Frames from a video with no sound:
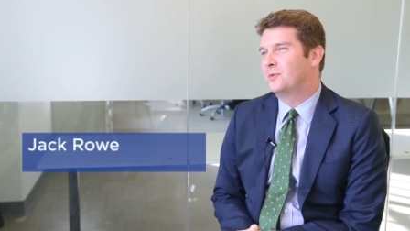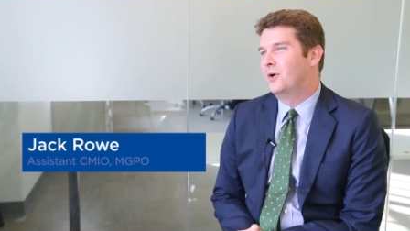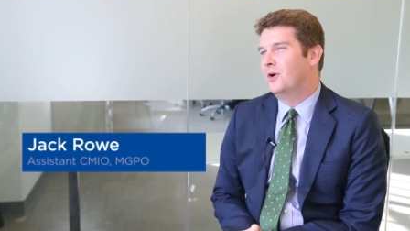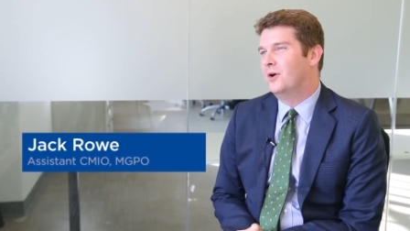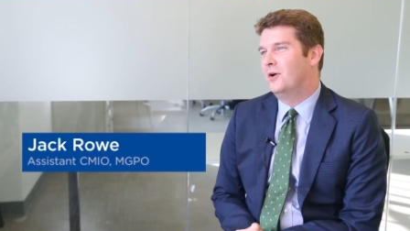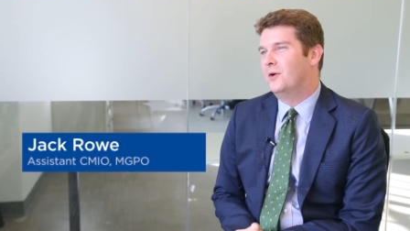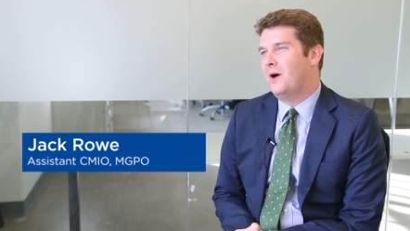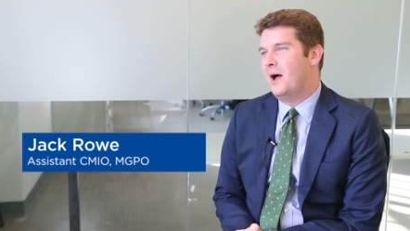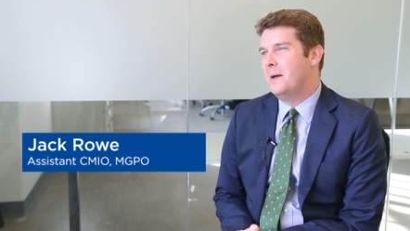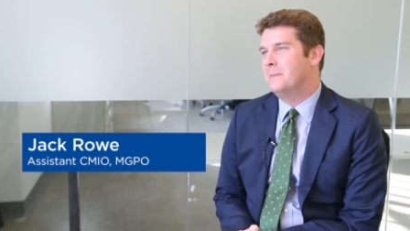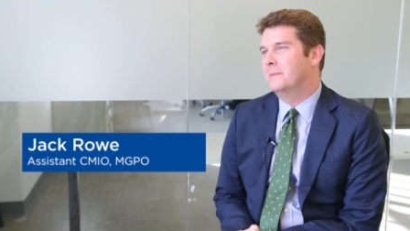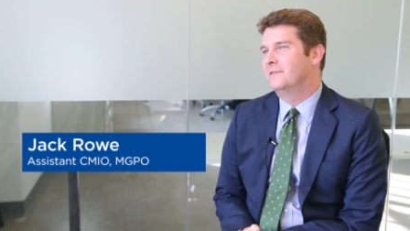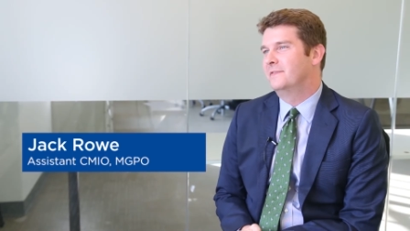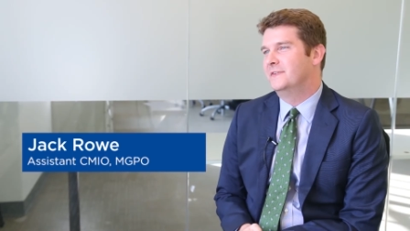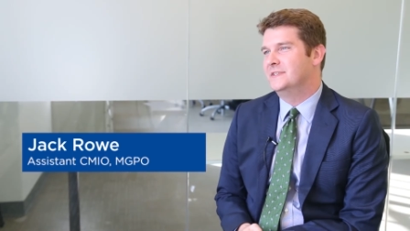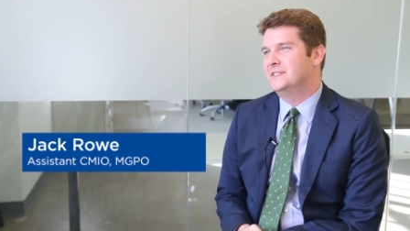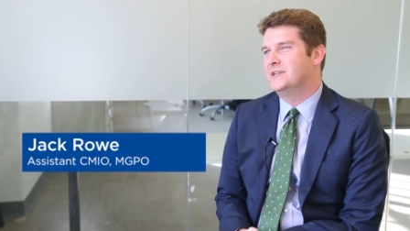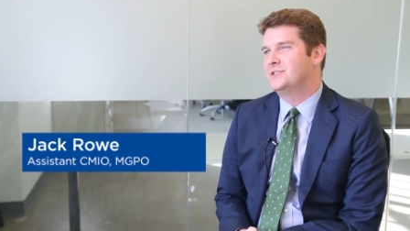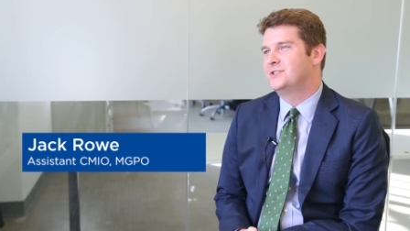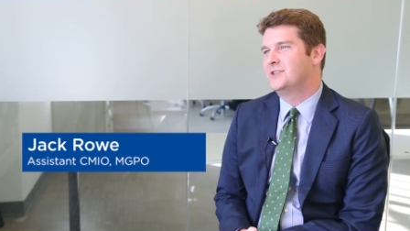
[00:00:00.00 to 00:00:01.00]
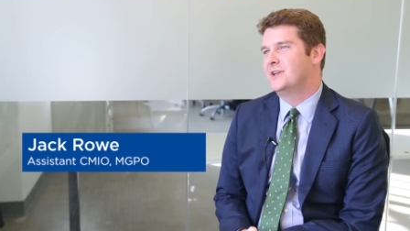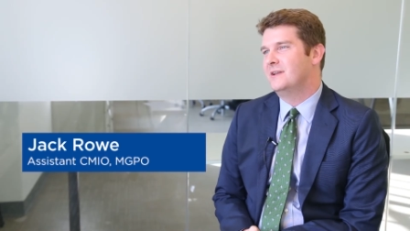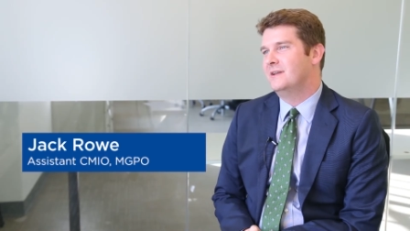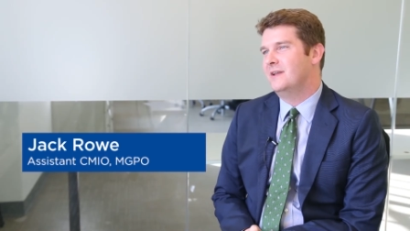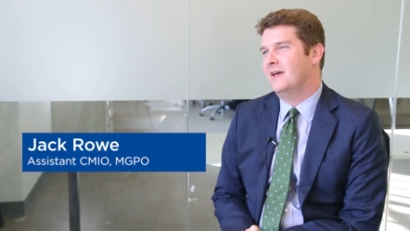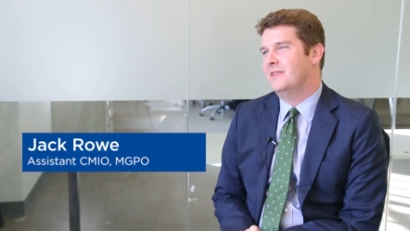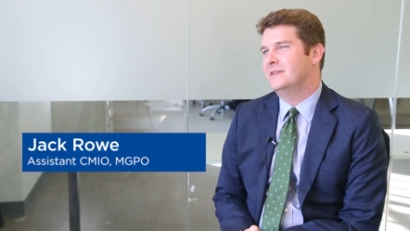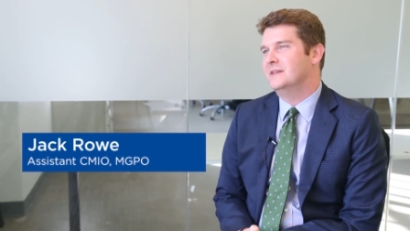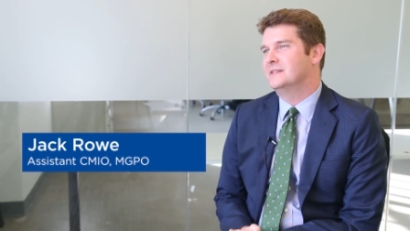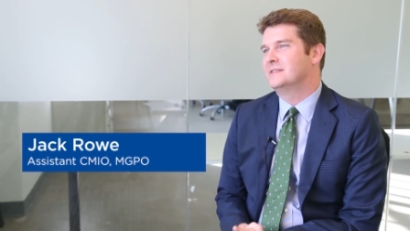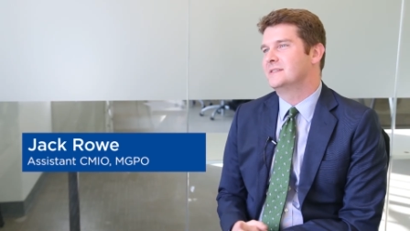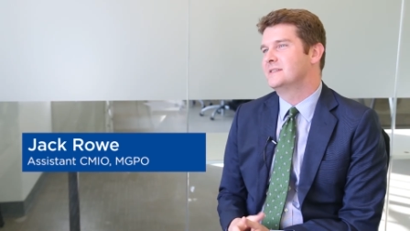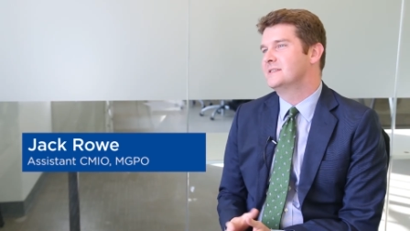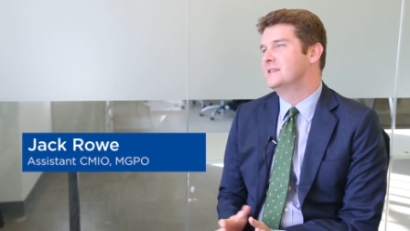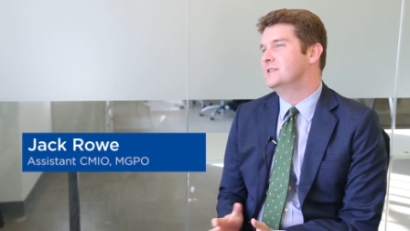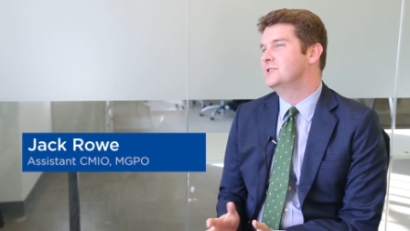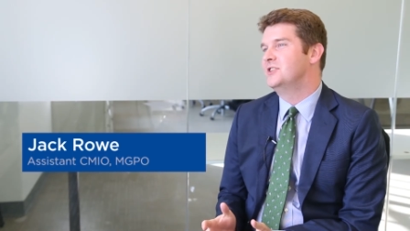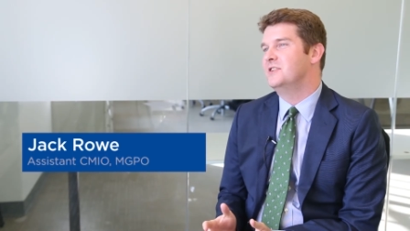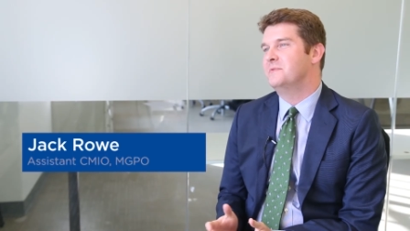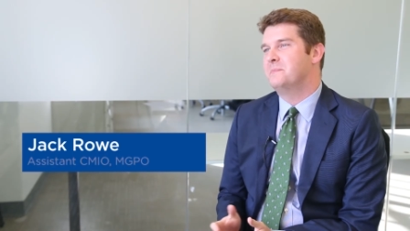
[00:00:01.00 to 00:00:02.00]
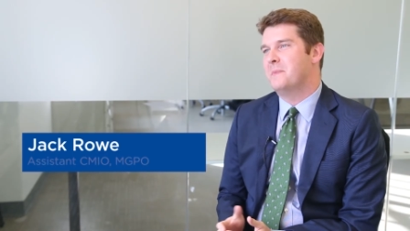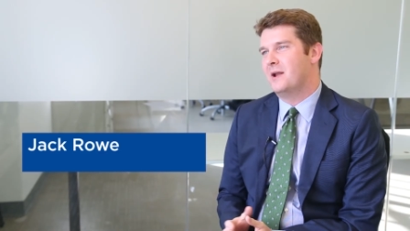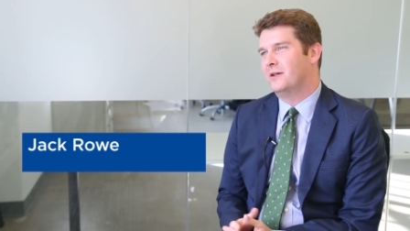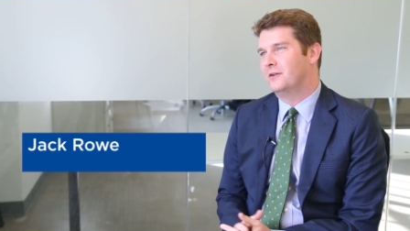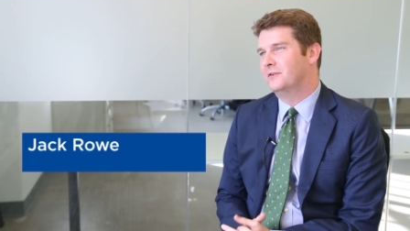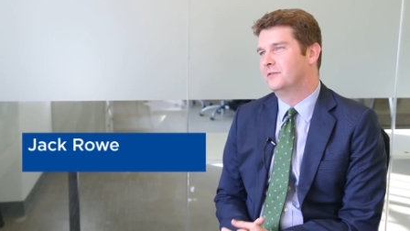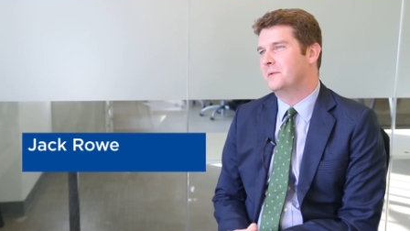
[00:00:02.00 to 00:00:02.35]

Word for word: Rowe. I'm a physician and the Assistant Chief Medical